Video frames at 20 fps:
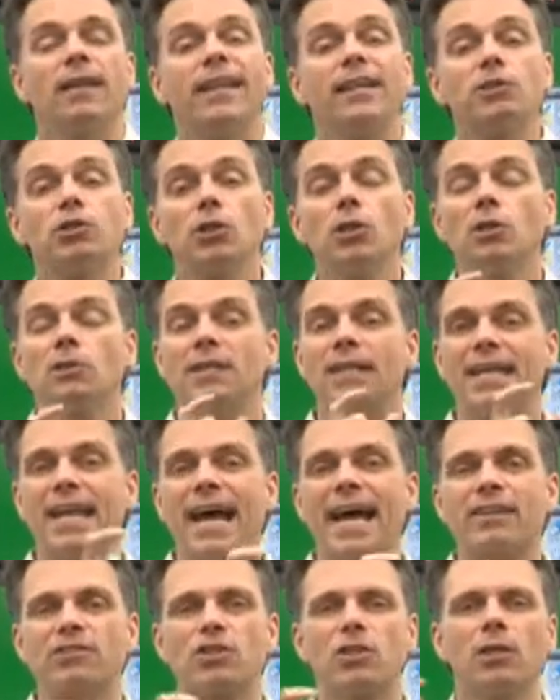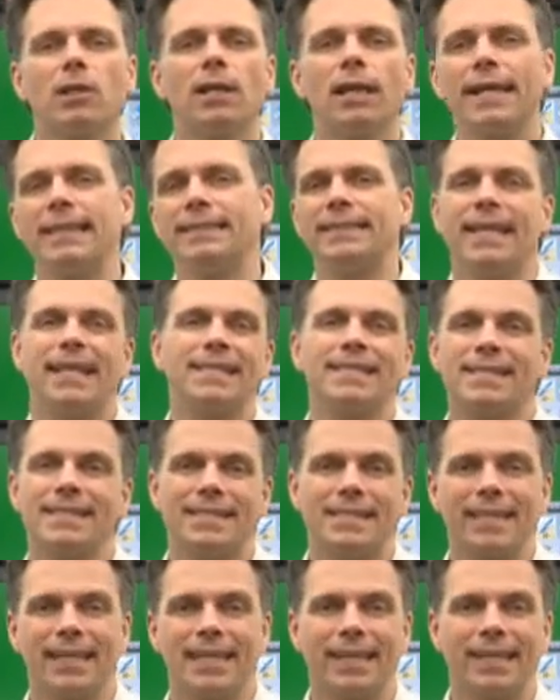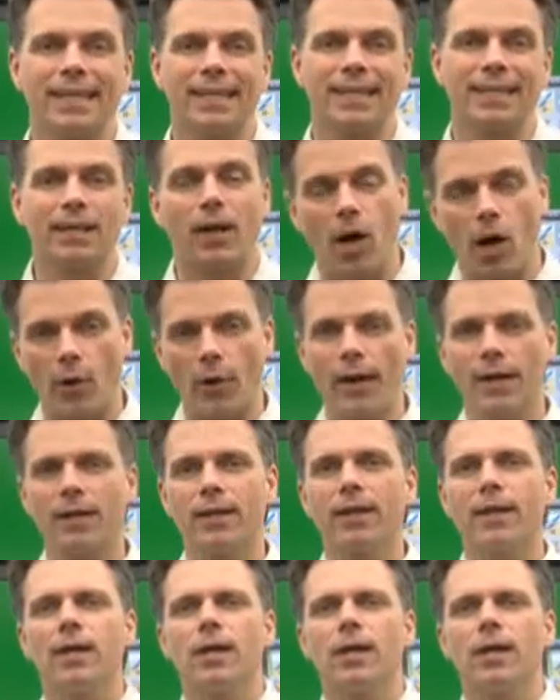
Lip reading: That's called the national identity. All right?